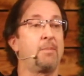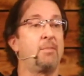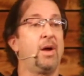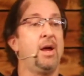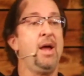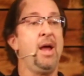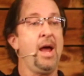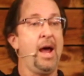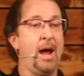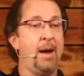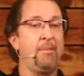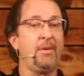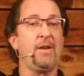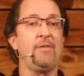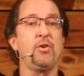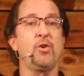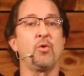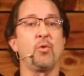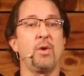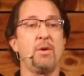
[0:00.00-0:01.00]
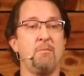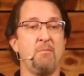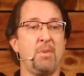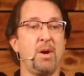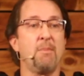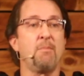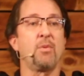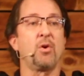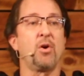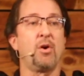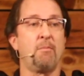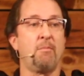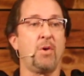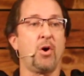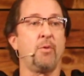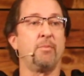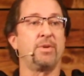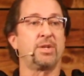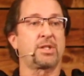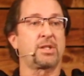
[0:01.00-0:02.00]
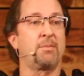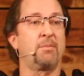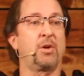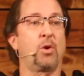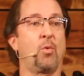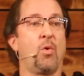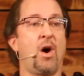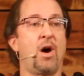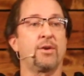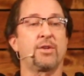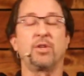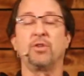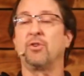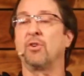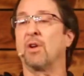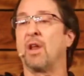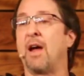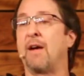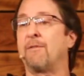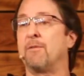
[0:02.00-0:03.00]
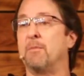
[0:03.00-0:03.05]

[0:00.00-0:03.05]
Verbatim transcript: but how many of you remember a moment somebody walked in your life in